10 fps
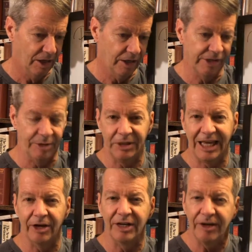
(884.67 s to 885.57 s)
And they would
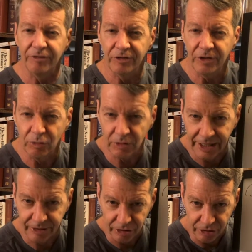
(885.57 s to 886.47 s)
count every single
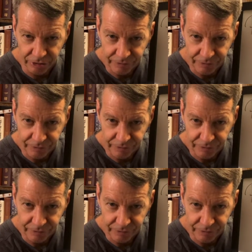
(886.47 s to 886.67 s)
letter